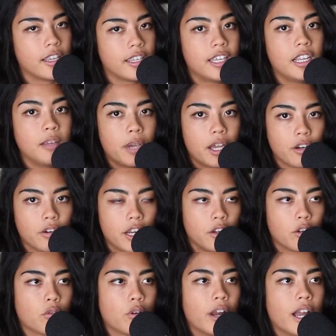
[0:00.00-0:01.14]
getting better at
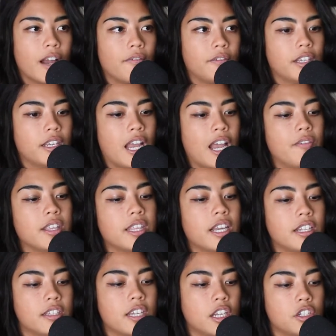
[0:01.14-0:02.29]
your craft, and having that
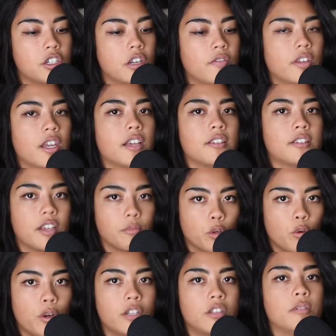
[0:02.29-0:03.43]
intention of, yes, I'm
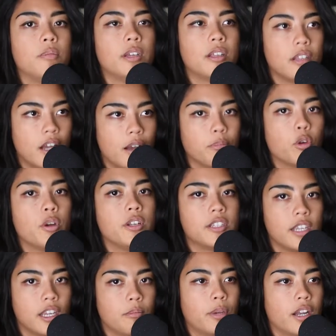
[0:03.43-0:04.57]
going to
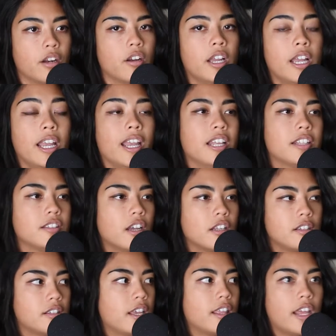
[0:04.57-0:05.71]
get better. It's not
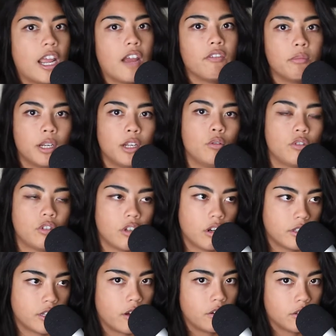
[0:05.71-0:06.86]
to say that everybody who
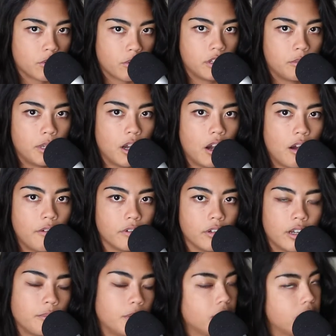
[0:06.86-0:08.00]
starts out is going to be awful.
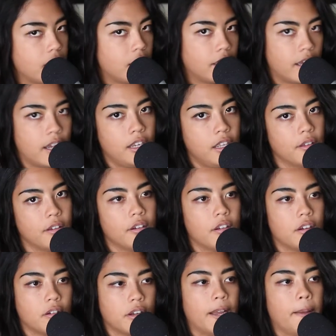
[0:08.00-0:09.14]
I'm not saying that either,
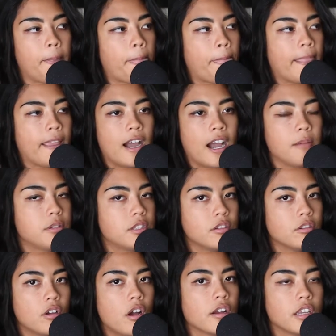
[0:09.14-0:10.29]
okay? I'm
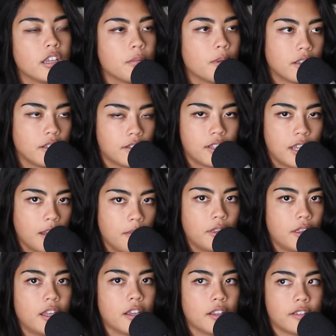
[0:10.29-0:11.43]
still talking about the same
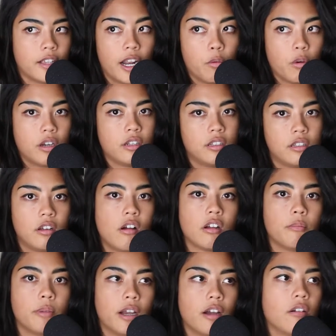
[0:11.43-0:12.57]
things that I wanted to talk
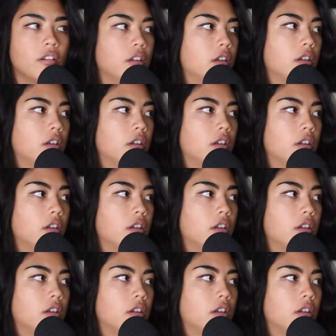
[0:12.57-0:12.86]
about